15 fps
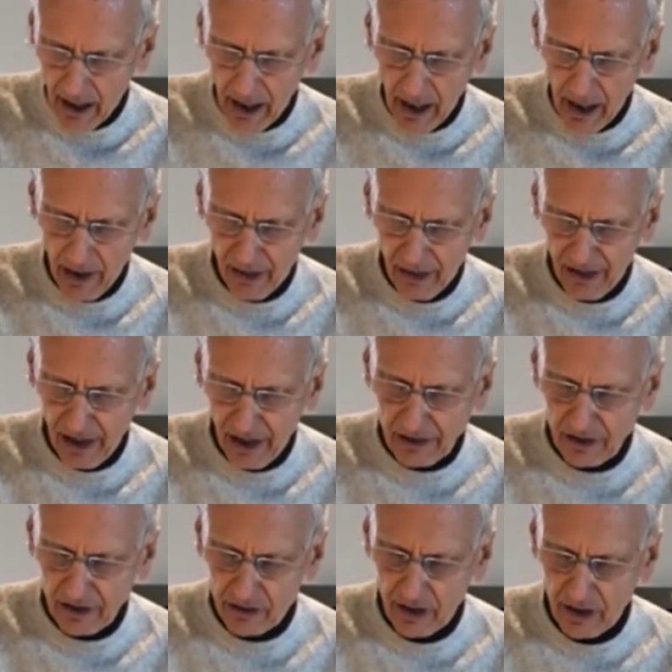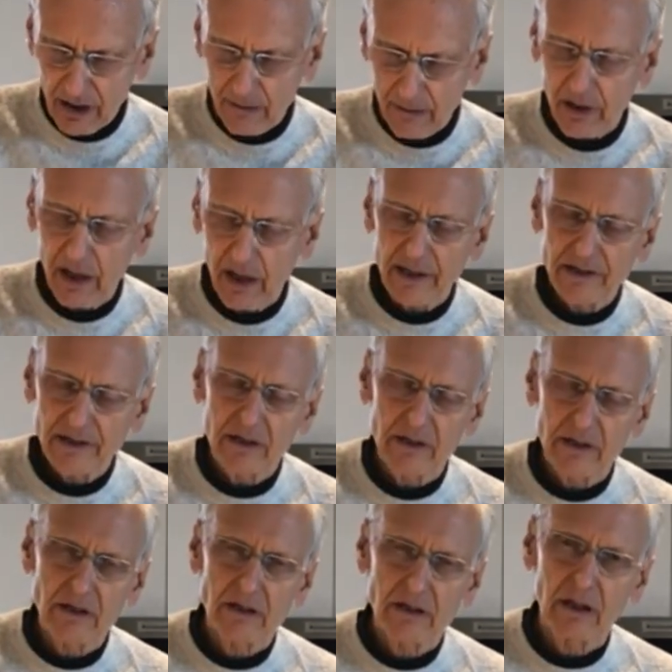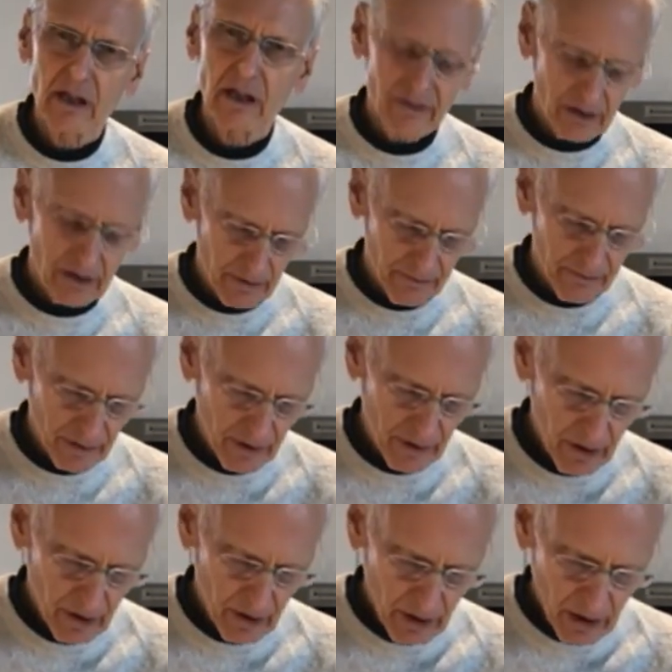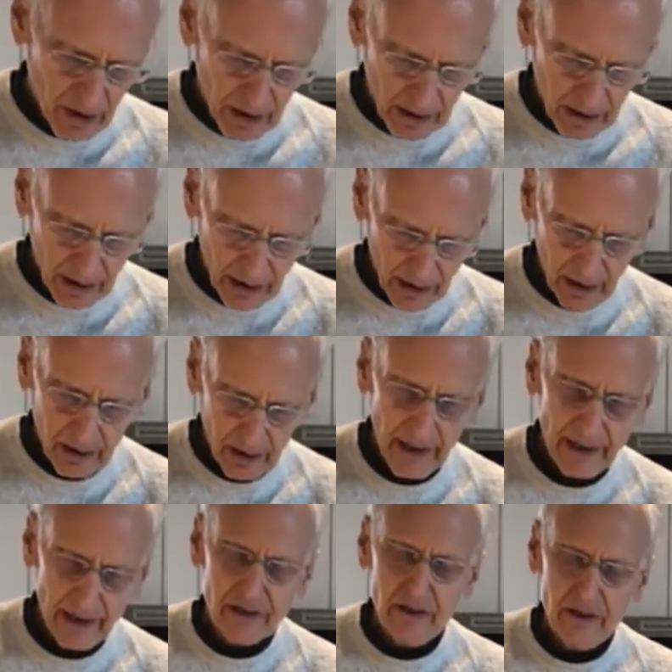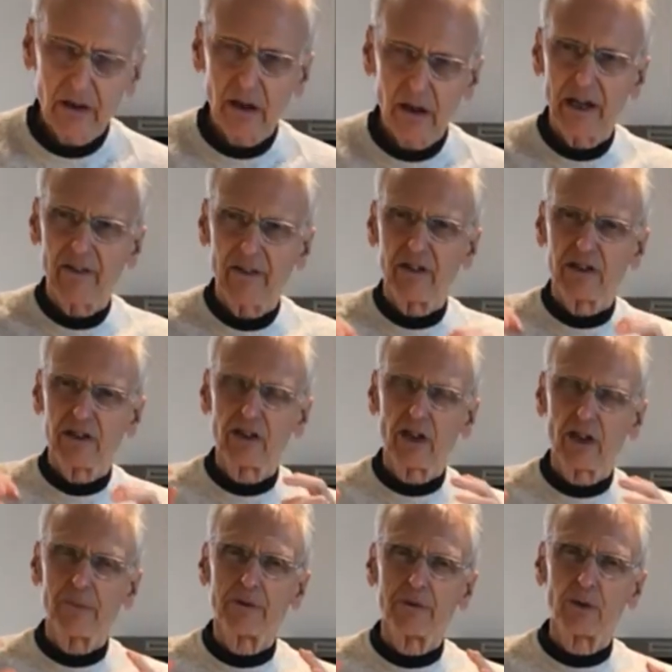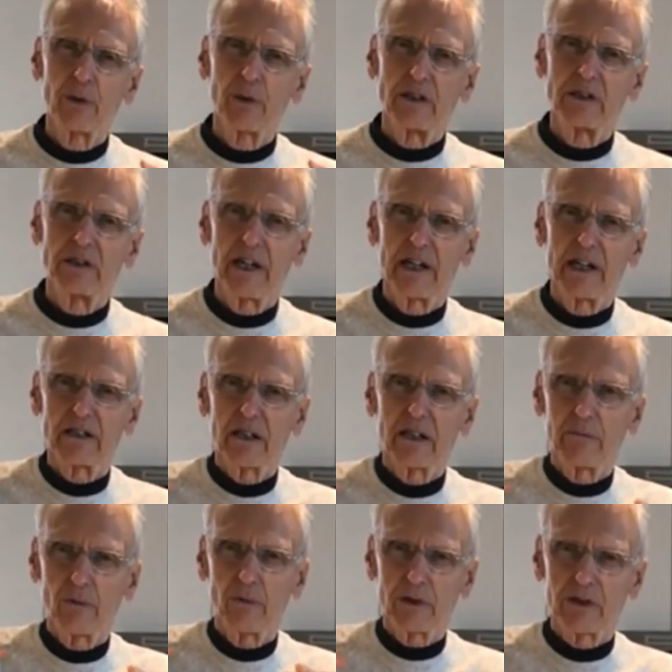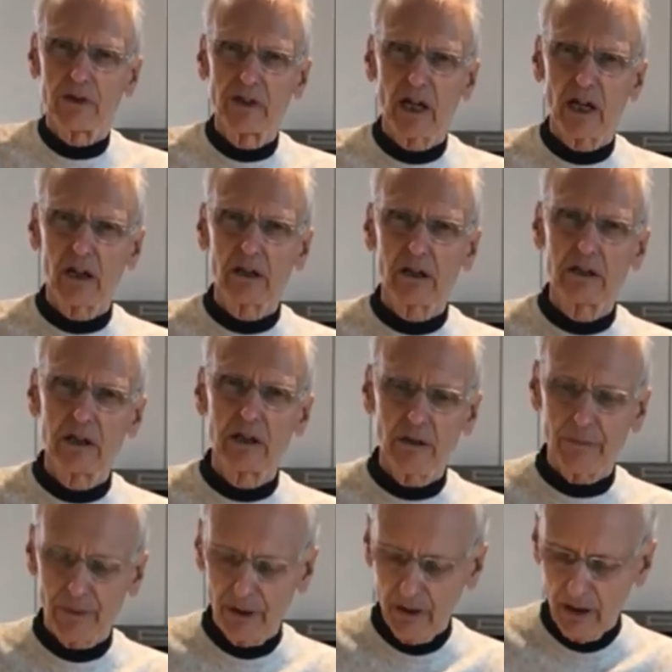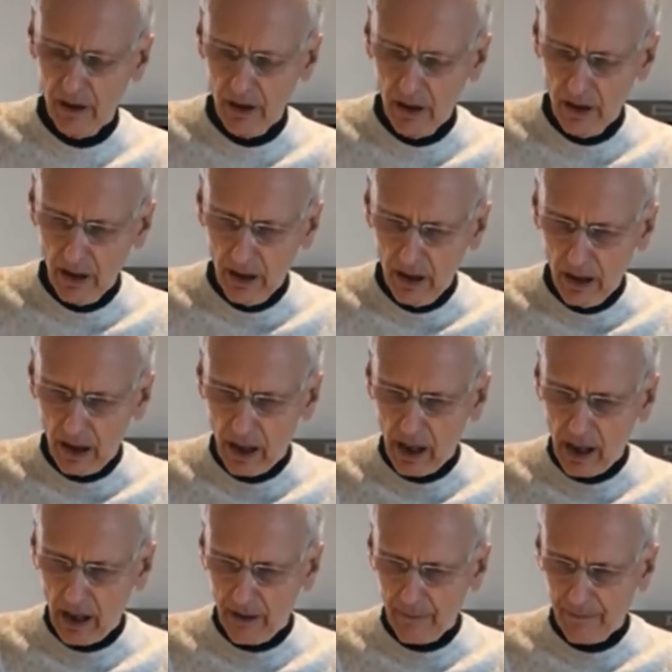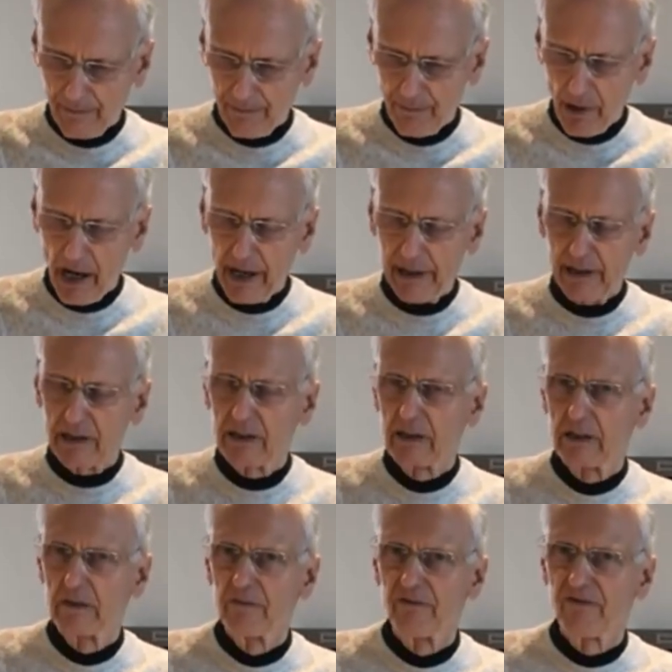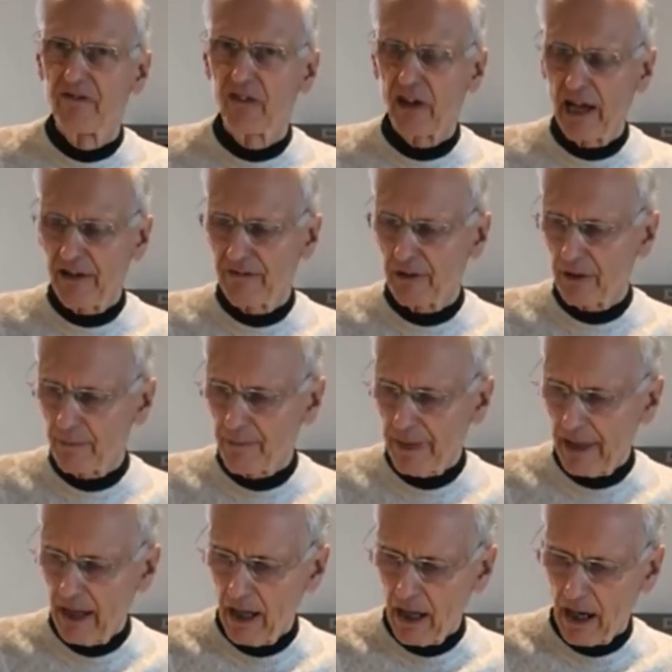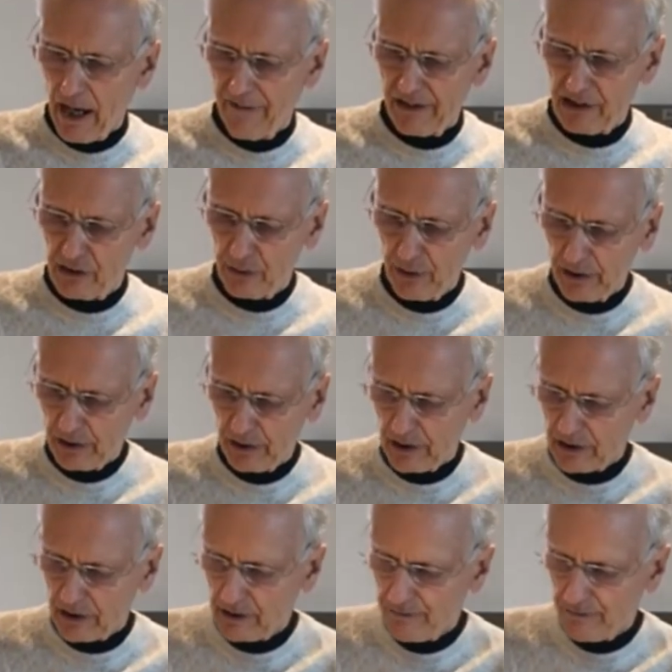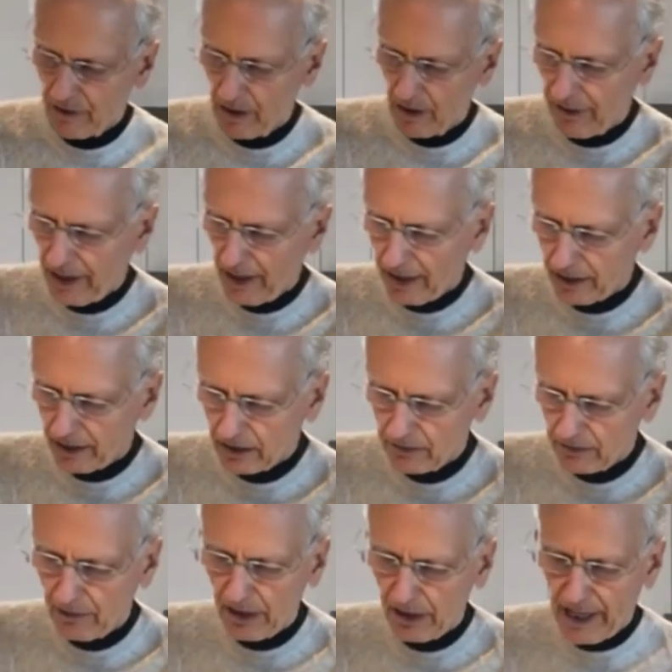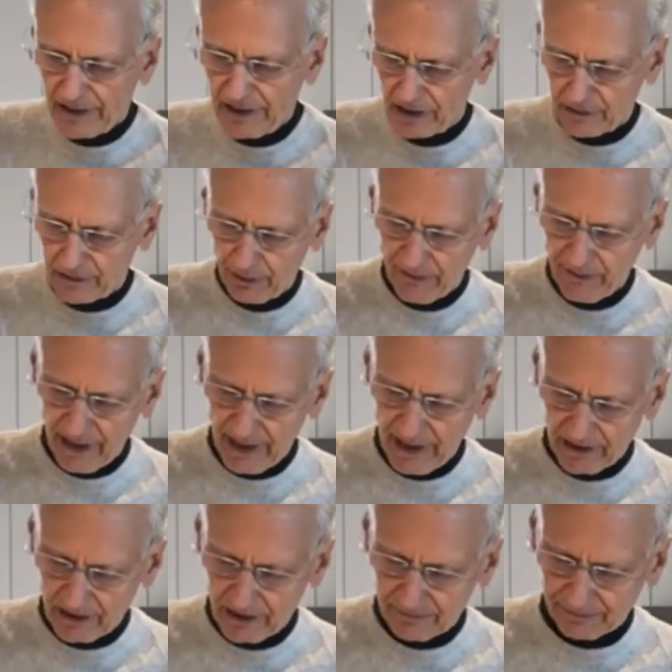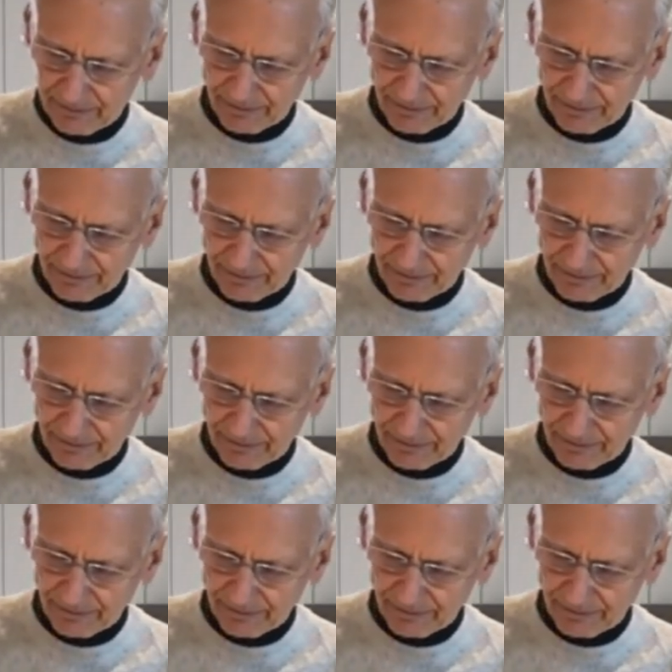I thought to try the molasses just to give it a less kind of sharp sweet taste, that more subtle, deep body flavor of a sweetness that molasses provides.